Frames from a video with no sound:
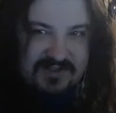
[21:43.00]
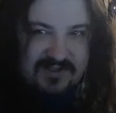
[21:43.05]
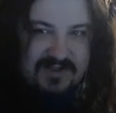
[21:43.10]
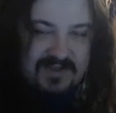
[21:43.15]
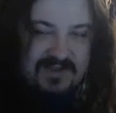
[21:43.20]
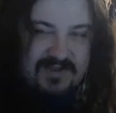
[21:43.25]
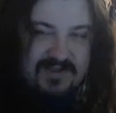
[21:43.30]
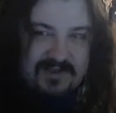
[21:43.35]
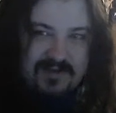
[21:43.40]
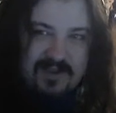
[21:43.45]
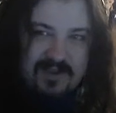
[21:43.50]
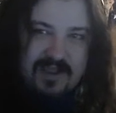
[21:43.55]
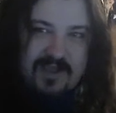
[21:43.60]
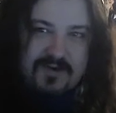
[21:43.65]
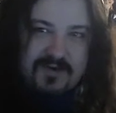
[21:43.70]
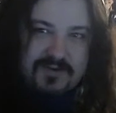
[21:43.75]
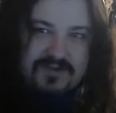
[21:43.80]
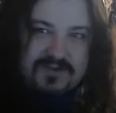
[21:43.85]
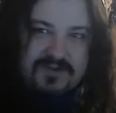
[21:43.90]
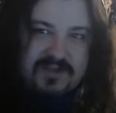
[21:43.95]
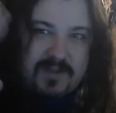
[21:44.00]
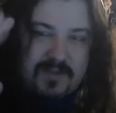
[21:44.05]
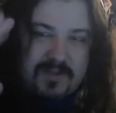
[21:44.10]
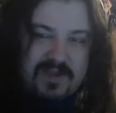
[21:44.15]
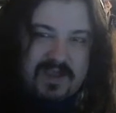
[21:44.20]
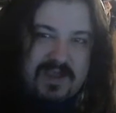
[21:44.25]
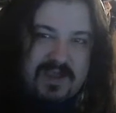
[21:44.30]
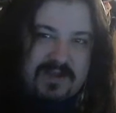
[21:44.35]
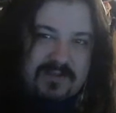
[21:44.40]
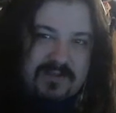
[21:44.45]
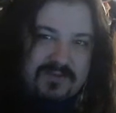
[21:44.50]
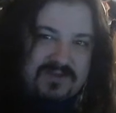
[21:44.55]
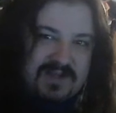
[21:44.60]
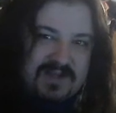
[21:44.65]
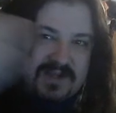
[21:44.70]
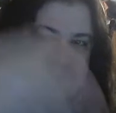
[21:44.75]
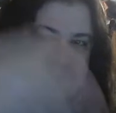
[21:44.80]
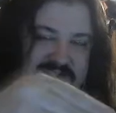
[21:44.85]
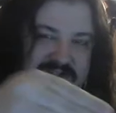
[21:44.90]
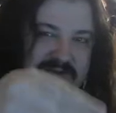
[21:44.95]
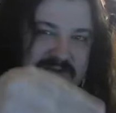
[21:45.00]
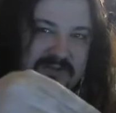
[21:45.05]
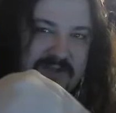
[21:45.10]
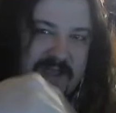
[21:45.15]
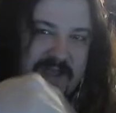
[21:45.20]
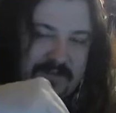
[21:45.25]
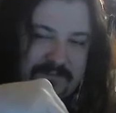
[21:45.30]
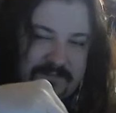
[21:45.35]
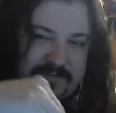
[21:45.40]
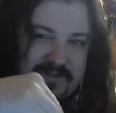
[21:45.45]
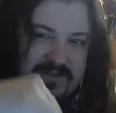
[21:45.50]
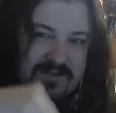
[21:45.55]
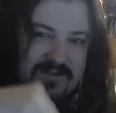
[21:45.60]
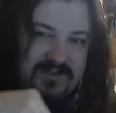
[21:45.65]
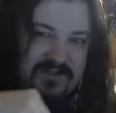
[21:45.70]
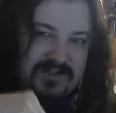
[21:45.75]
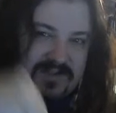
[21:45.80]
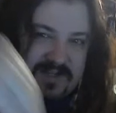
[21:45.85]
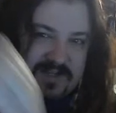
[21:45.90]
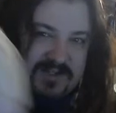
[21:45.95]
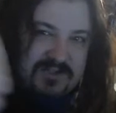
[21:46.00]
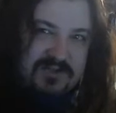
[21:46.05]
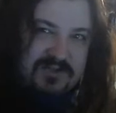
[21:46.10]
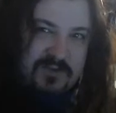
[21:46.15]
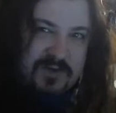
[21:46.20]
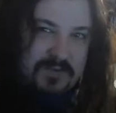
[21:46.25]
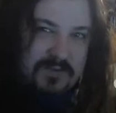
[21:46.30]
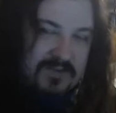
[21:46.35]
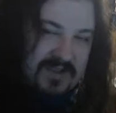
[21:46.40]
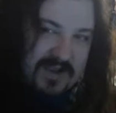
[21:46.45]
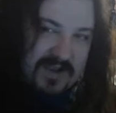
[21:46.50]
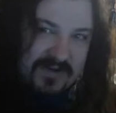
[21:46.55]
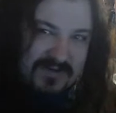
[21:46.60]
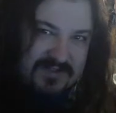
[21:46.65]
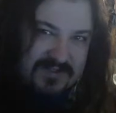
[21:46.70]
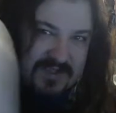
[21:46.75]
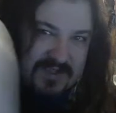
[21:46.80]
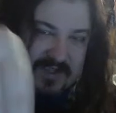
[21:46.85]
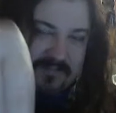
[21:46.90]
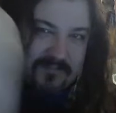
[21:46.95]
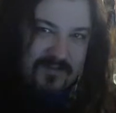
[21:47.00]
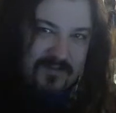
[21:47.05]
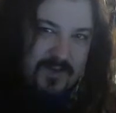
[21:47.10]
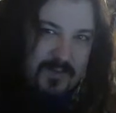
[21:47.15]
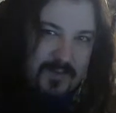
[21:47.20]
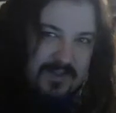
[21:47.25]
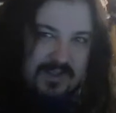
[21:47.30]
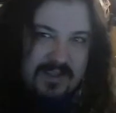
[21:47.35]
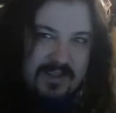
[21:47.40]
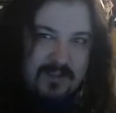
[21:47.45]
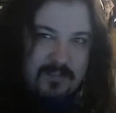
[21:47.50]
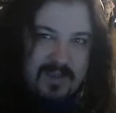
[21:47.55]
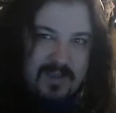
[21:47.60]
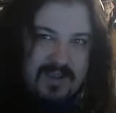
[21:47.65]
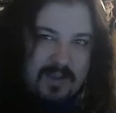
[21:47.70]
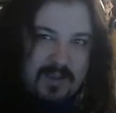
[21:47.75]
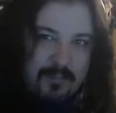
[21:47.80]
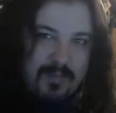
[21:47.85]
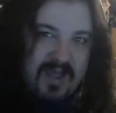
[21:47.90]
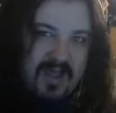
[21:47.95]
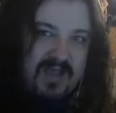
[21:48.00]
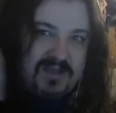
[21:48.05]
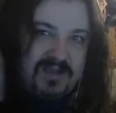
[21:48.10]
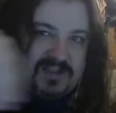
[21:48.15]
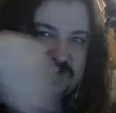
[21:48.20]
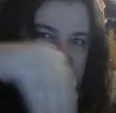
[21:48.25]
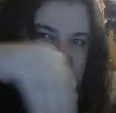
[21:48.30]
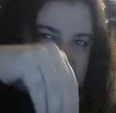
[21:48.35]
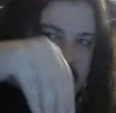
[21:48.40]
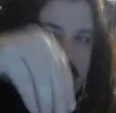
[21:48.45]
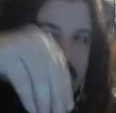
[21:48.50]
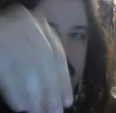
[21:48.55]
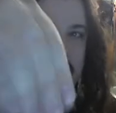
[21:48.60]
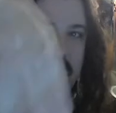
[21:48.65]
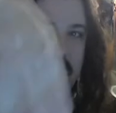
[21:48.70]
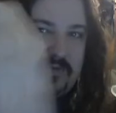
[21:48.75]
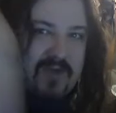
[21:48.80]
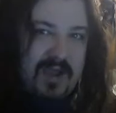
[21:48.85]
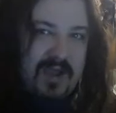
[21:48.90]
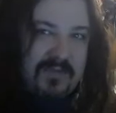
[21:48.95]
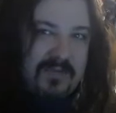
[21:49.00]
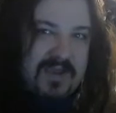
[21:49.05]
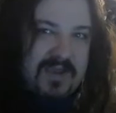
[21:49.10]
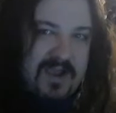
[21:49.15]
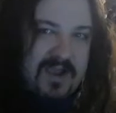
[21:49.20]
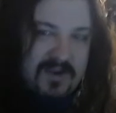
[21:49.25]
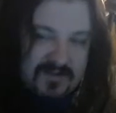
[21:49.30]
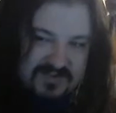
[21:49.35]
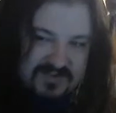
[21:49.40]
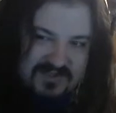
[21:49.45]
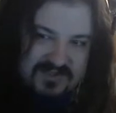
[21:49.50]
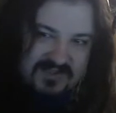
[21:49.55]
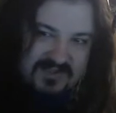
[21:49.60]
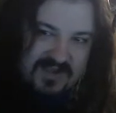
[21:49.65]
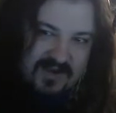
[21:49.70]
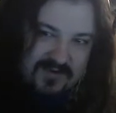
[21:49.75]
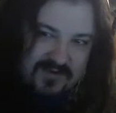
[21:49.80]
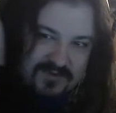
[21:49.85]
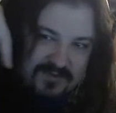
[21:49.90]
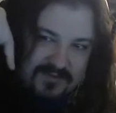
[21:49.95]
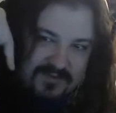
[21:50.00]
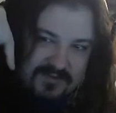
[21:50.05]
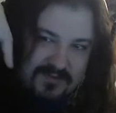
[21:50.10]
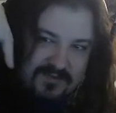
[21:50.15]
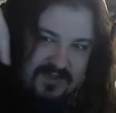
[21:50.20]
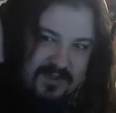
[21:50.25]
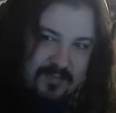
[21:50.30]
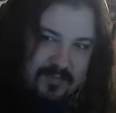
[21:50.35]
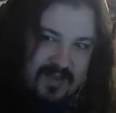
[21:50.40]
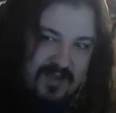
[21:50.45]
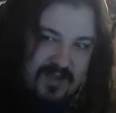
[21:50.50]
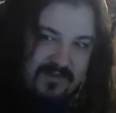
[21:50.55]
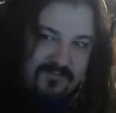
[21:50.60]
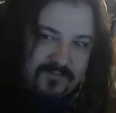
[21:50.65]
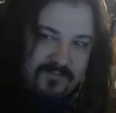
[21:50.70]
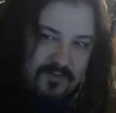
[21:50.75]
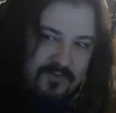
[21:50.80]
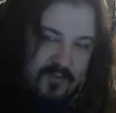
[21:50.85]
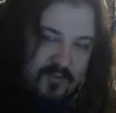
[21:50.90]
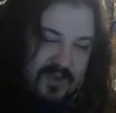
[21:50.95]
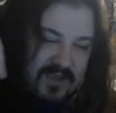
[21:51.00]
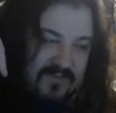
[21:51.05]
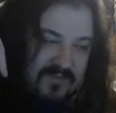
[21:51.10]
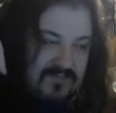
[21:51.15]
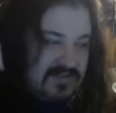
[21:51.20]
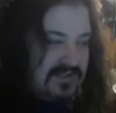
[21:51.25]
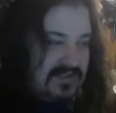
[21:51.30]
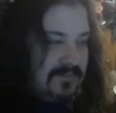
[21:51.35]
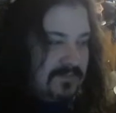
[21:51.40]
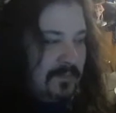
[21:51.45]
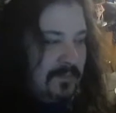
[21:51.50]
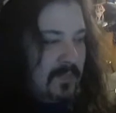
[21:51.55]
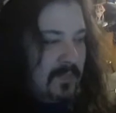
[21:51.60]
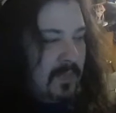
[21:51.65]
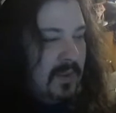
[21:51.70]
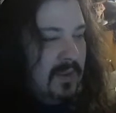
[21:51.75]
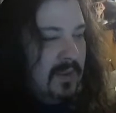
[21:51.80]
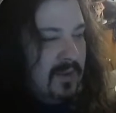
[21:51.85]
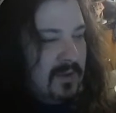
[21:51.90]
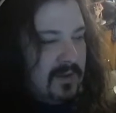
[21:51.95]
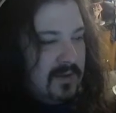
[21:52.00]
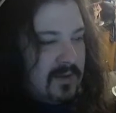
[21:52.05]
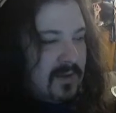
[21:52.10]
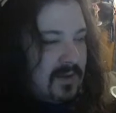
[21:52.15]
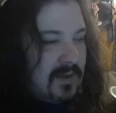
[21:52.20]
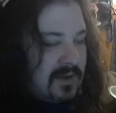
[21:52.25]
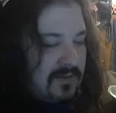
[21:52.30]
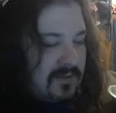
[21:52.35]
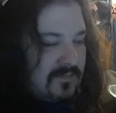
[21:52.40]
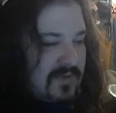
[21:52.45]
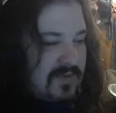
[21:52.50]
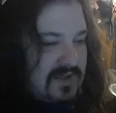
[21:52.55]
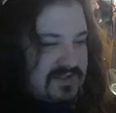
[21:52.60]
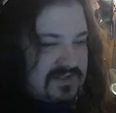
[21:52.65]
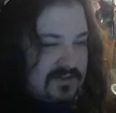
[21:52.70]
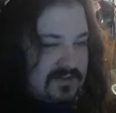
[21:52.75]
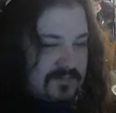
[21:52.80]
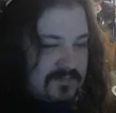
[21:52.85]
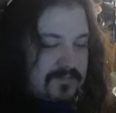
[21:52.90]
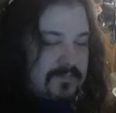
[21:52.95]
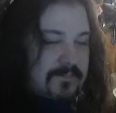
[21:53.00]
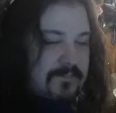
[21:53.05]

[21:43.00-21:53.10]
like, arrows are coming at you, dodge to left, dodge toward where the arrows came from, and, like, make a box shape around the arrows, because the arrows will do, like, back and forth waves in phase 2.